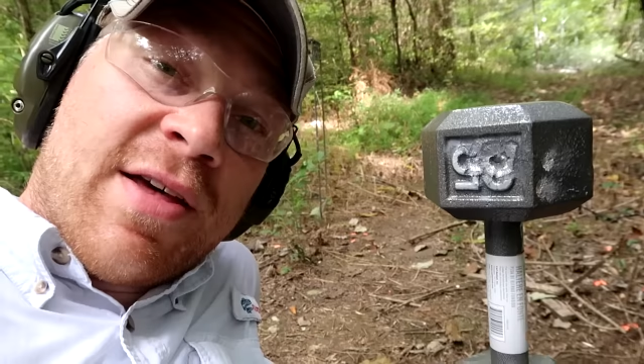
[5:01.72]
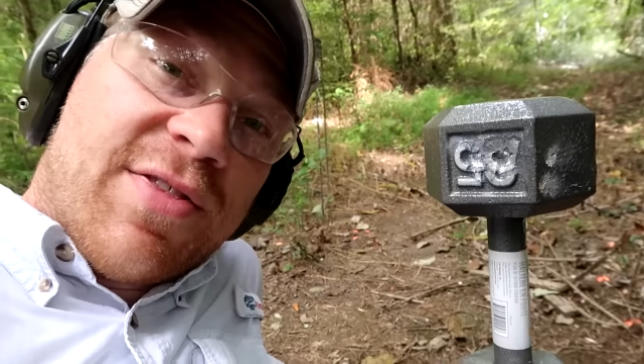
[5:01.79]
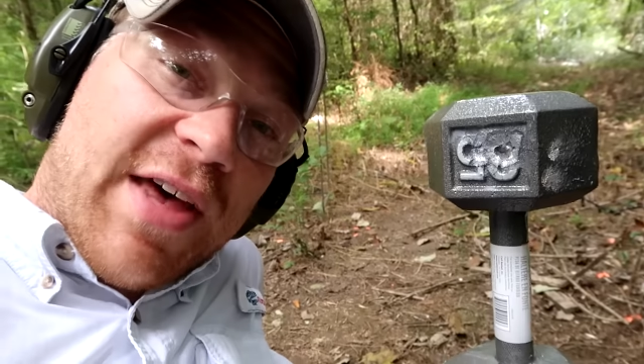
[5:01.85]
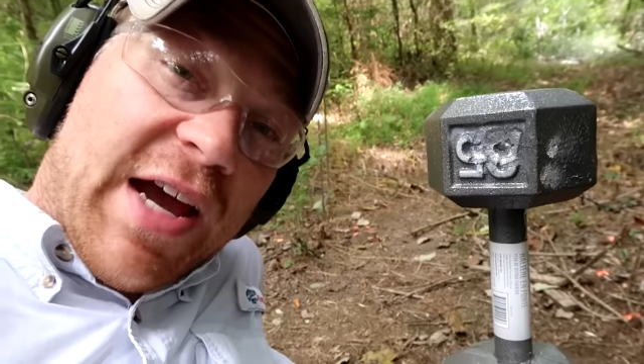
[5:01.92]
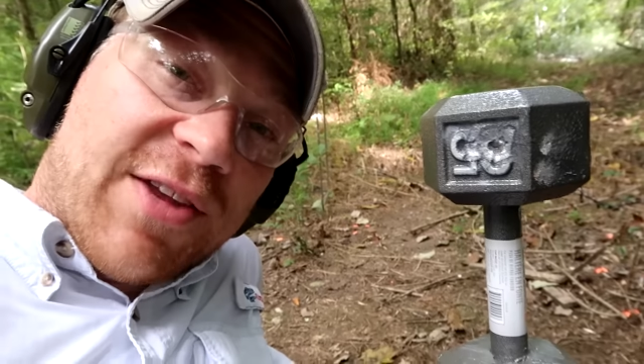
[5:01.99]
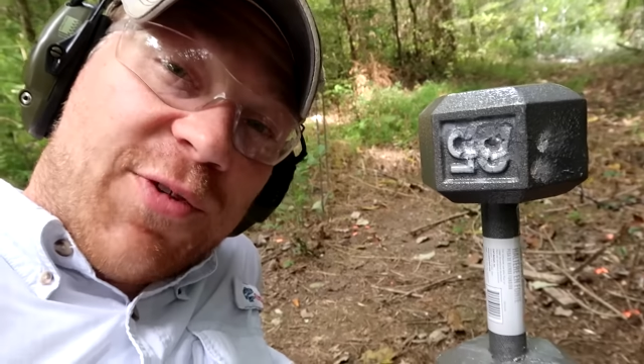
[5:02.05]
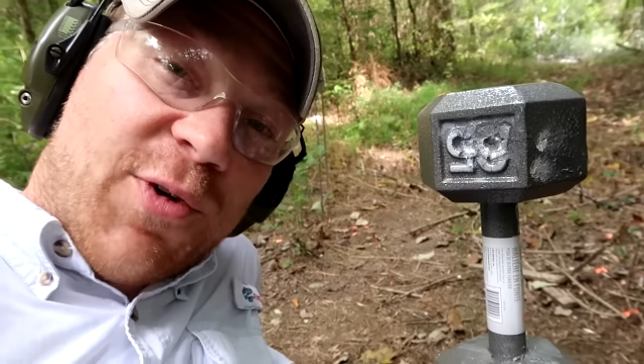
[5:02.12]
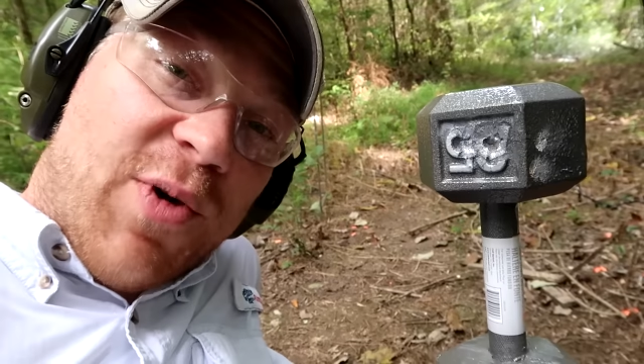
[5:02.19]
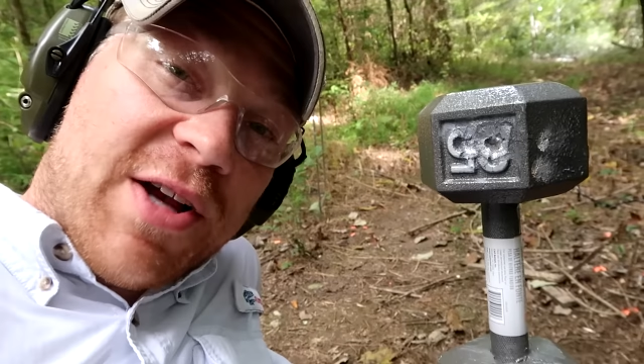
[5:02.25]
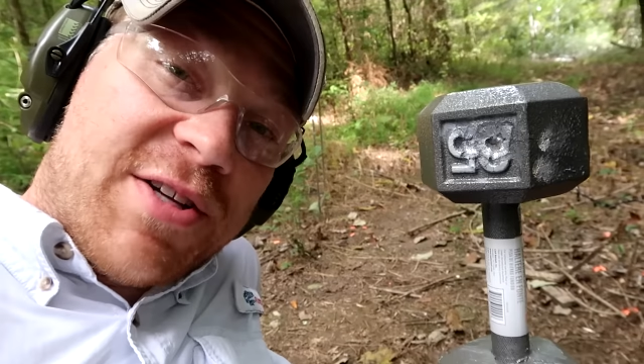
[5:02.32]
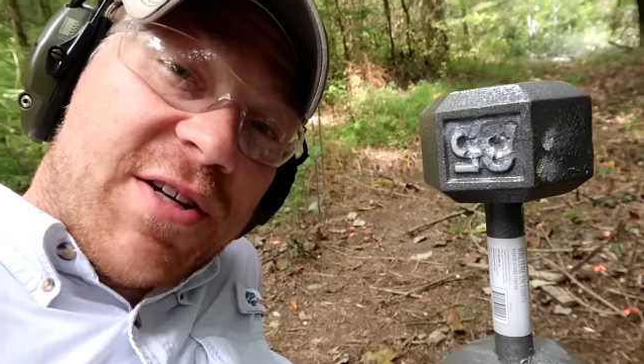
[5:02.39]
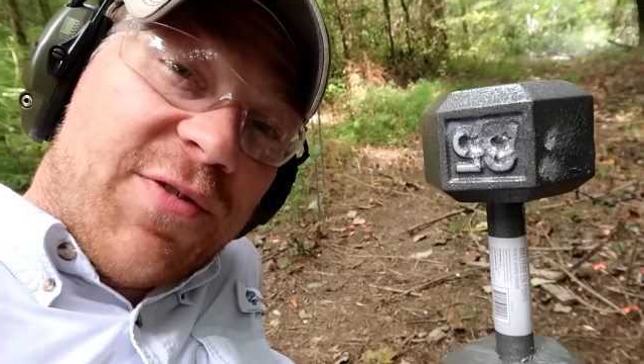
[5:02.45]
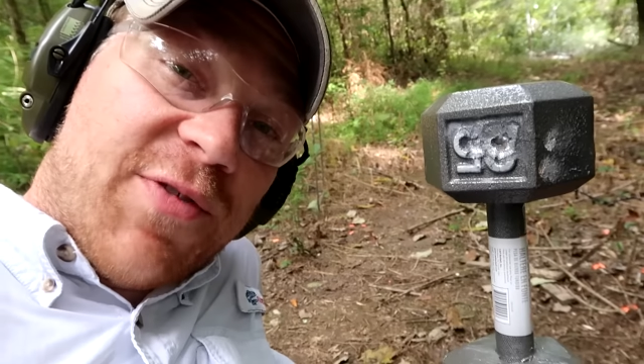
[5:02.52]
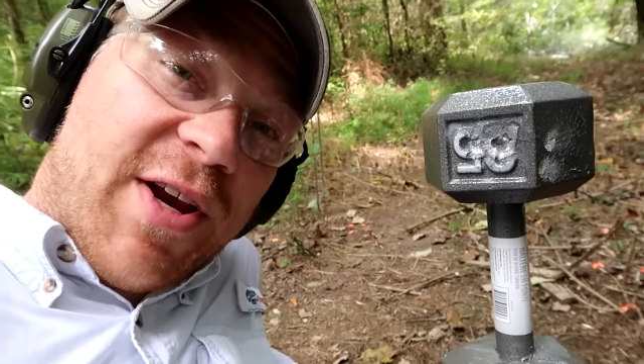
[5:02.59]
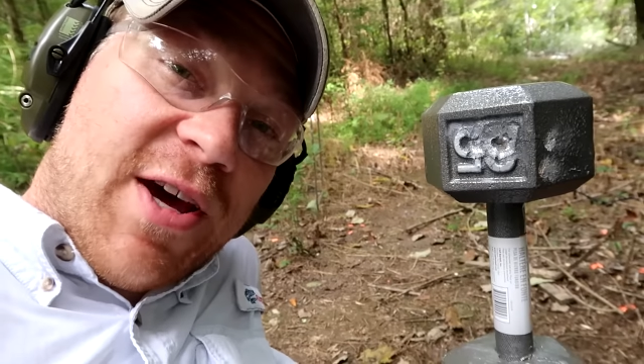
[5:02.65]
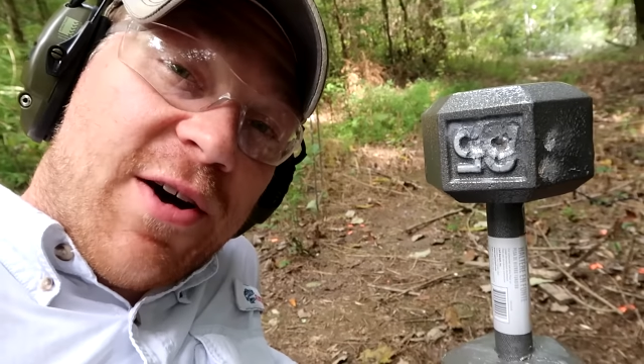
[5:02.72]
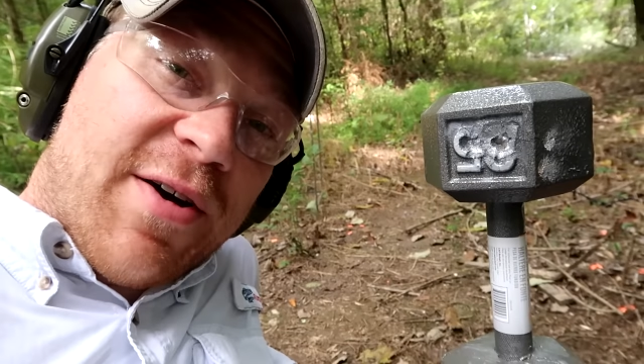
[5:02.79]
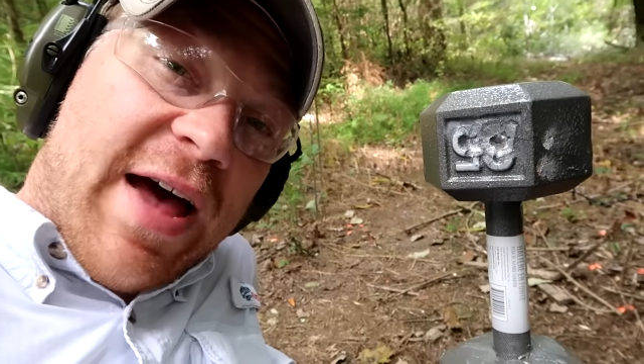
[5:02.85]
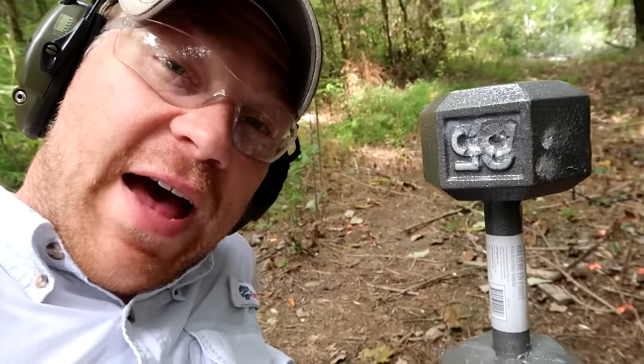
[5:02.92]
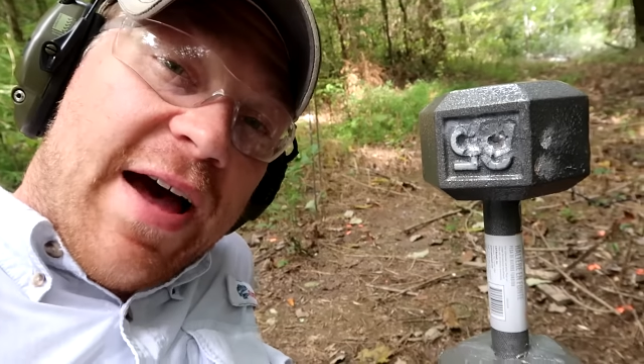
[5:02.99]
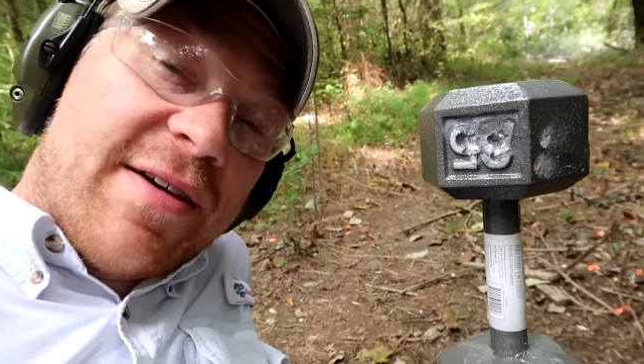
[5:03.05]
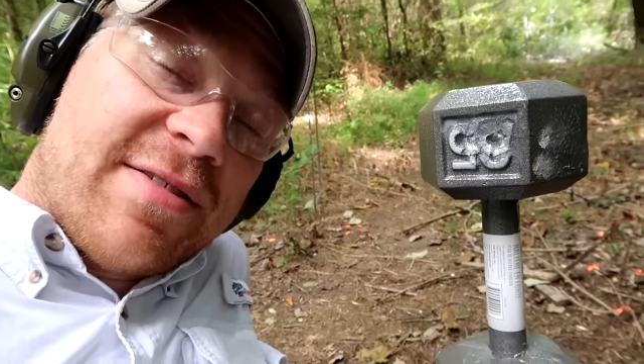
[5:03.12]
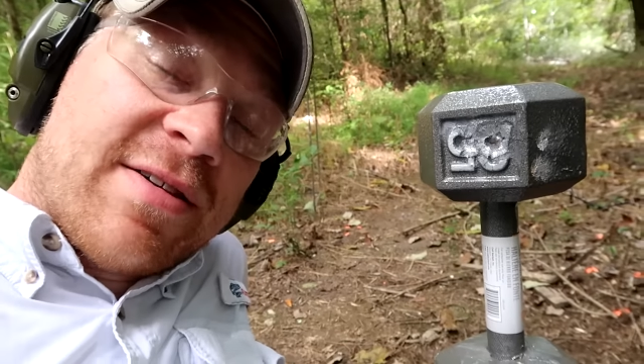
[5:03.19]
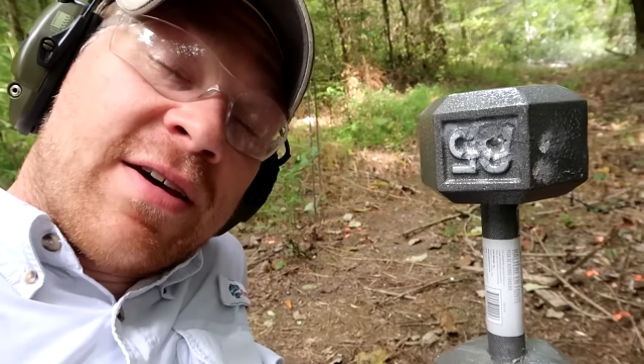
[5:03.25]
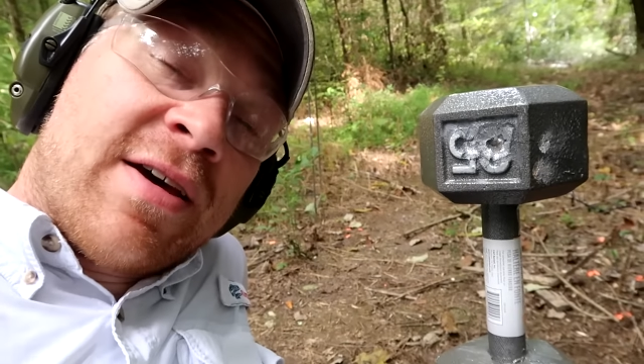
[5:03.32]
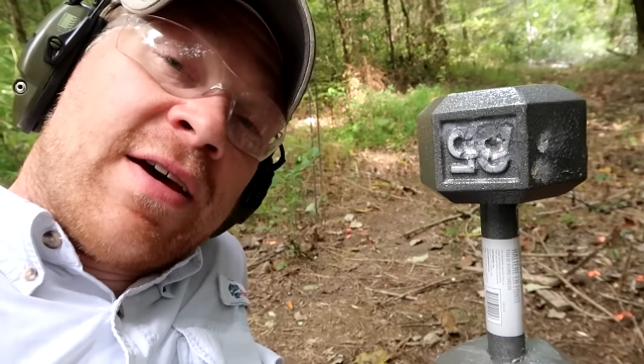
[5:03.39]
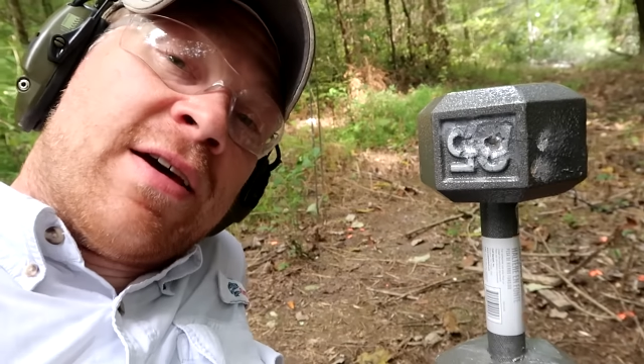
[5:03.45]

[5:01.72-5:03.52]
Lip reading: Thanks for watching the video, guys.